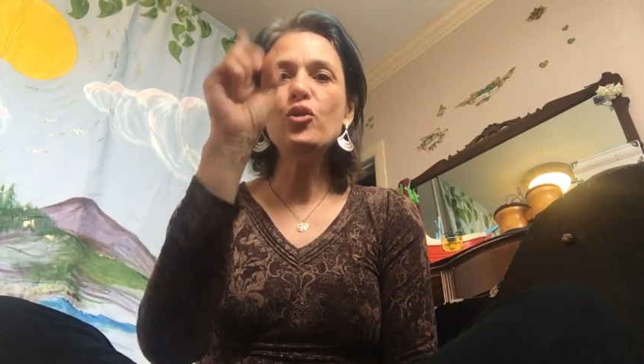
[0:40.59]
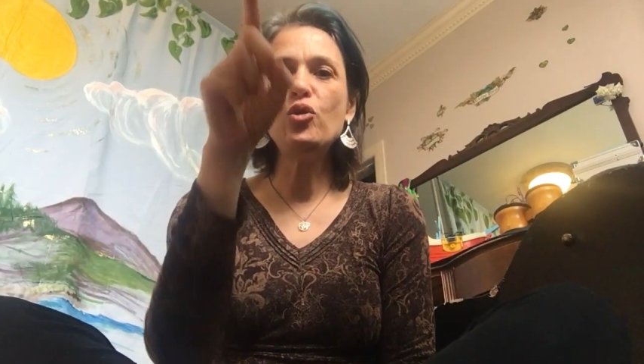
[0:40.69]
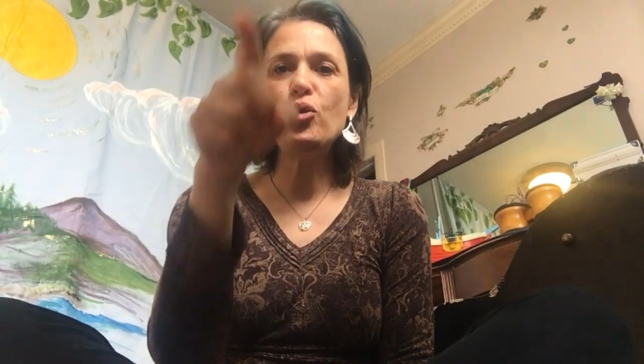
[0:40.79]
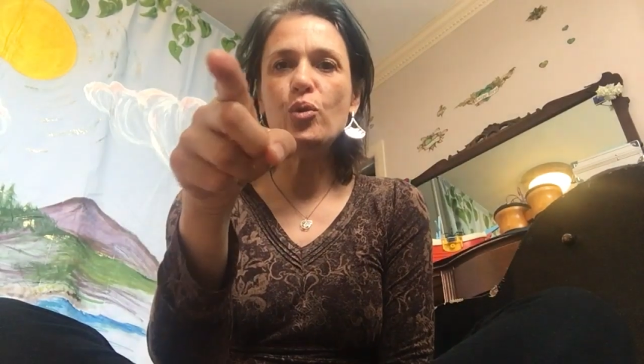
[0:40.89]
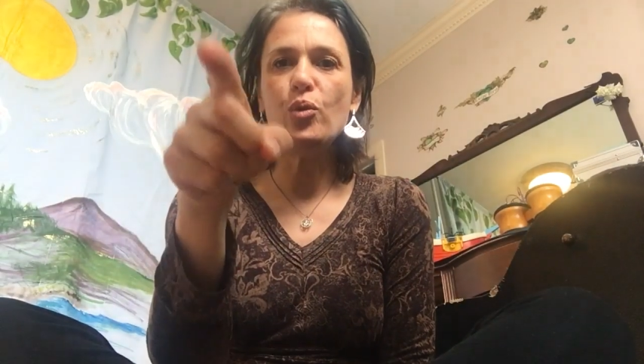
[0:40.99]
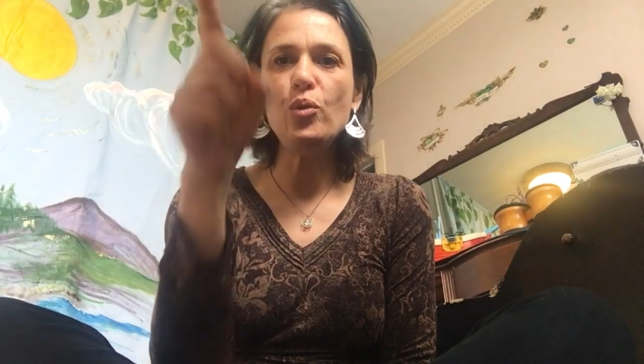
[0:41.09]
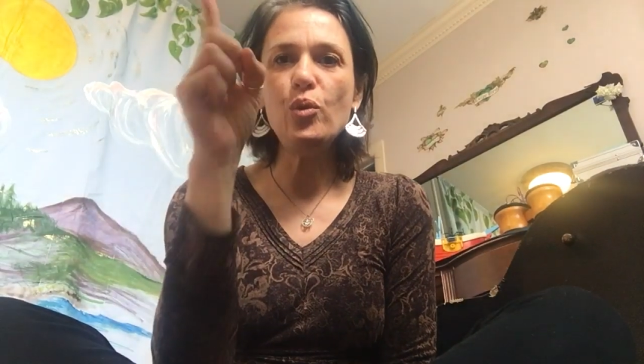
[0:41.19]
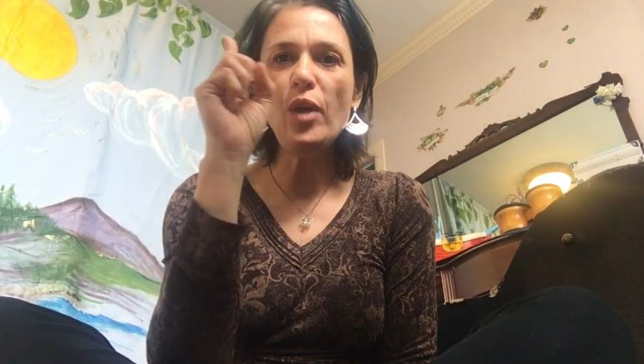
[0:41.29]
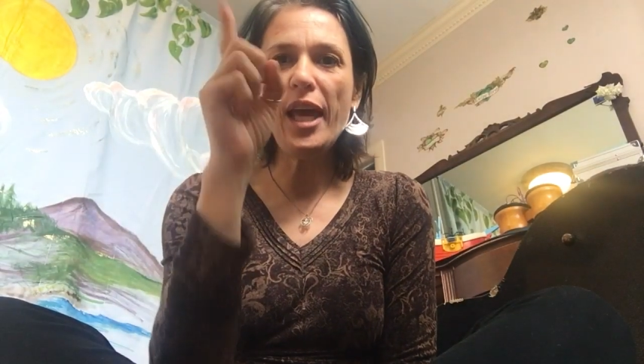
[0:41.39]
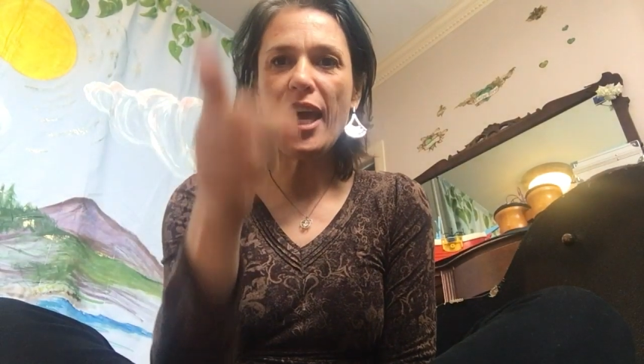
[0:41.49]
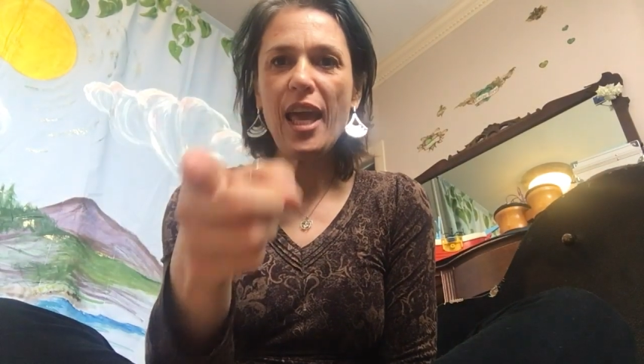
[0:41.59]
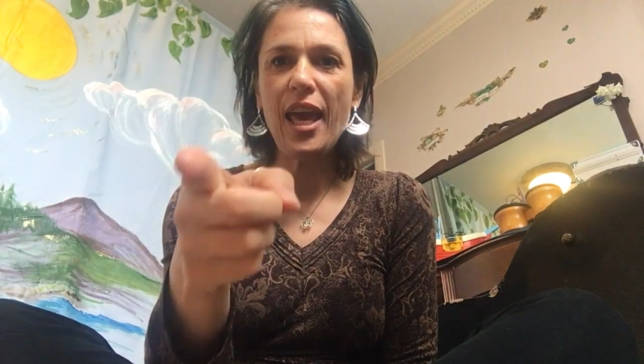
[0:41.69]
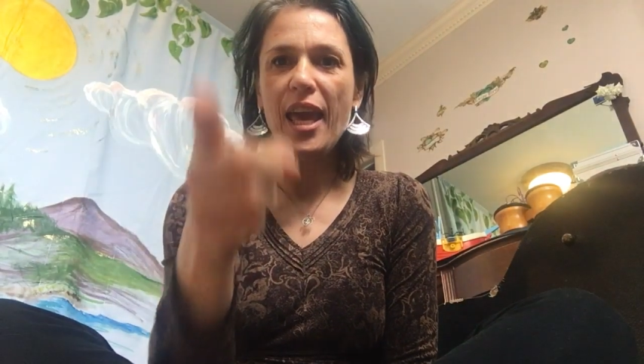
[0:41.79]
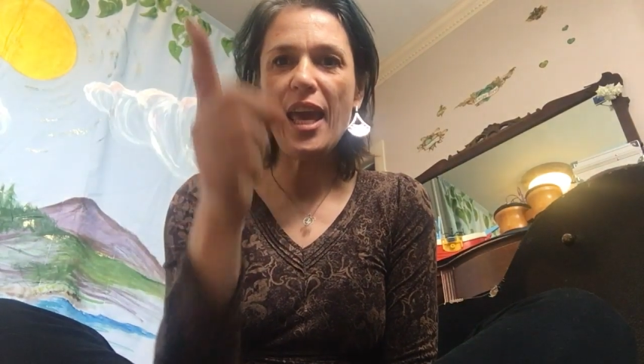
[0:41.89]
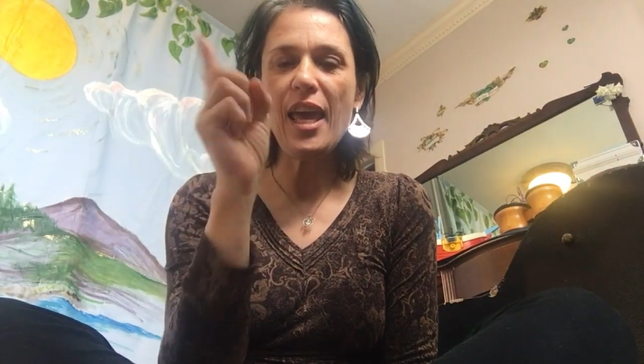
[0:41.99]
Tu
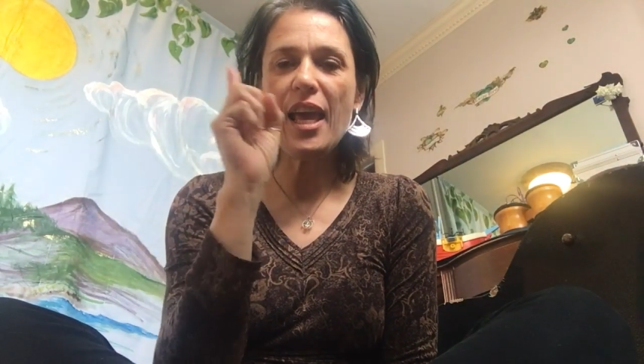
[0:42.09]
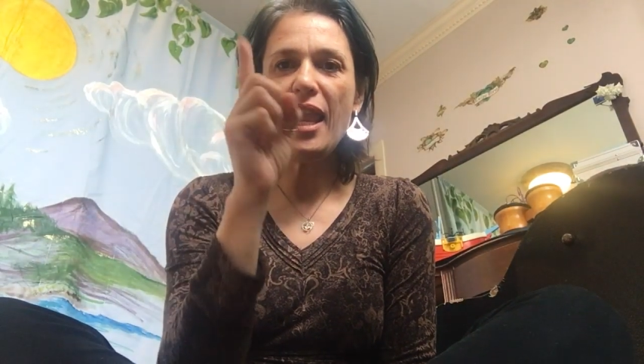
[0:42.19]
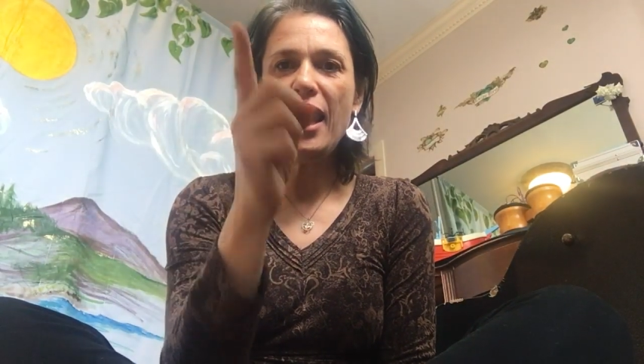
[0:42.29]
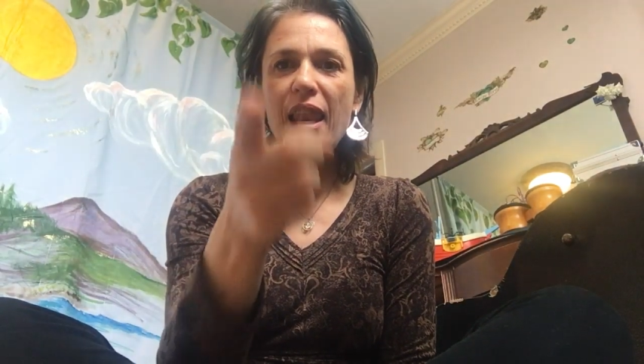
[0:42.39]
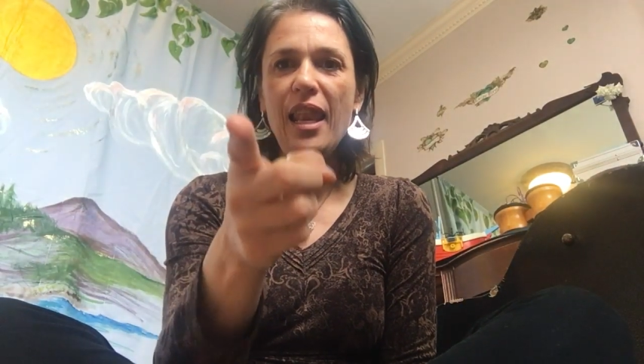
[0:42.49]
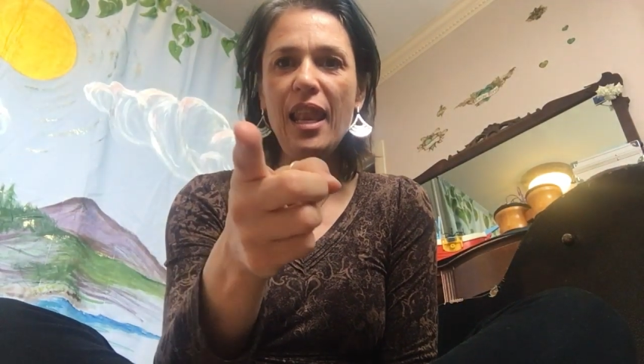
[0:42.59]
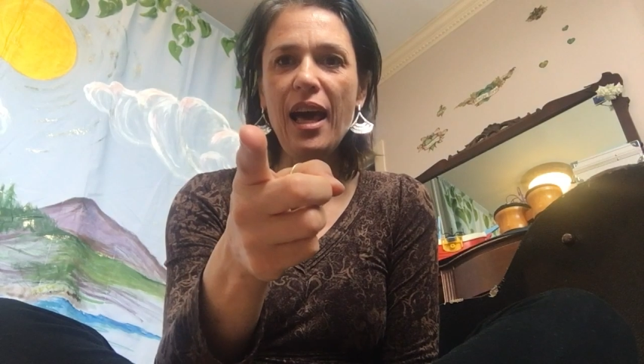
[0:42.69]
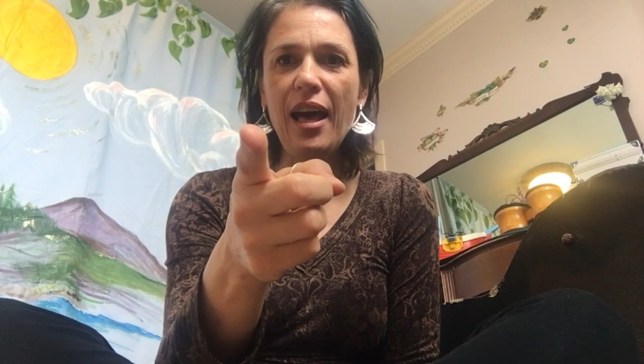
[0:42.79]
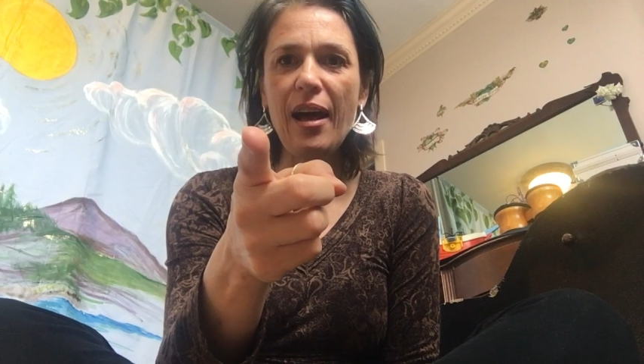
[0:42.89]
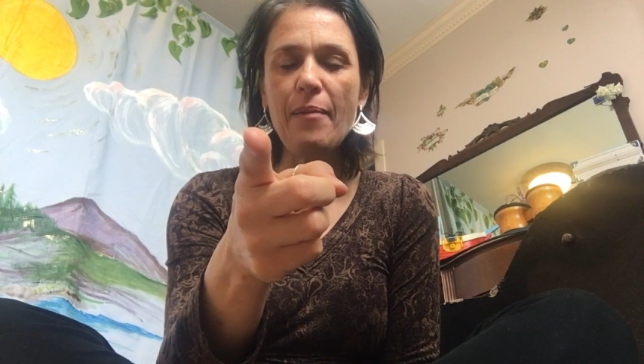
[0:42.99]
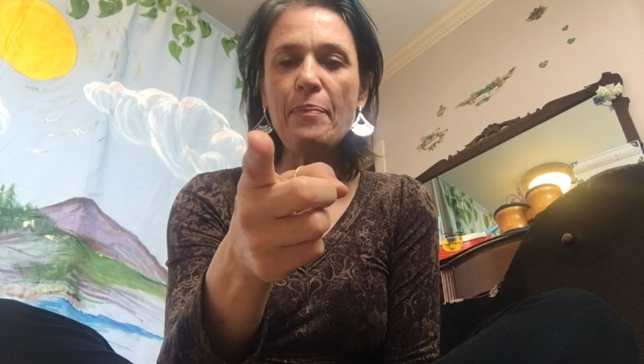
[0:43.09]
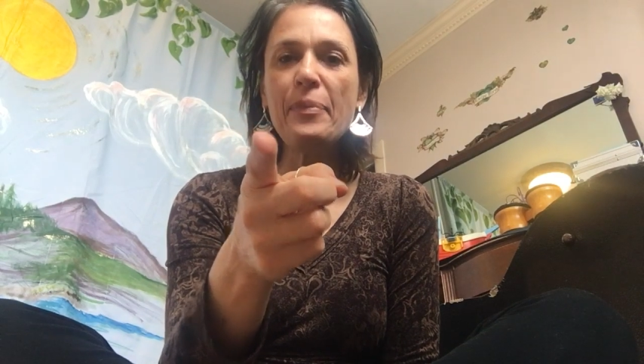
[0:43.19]
es là.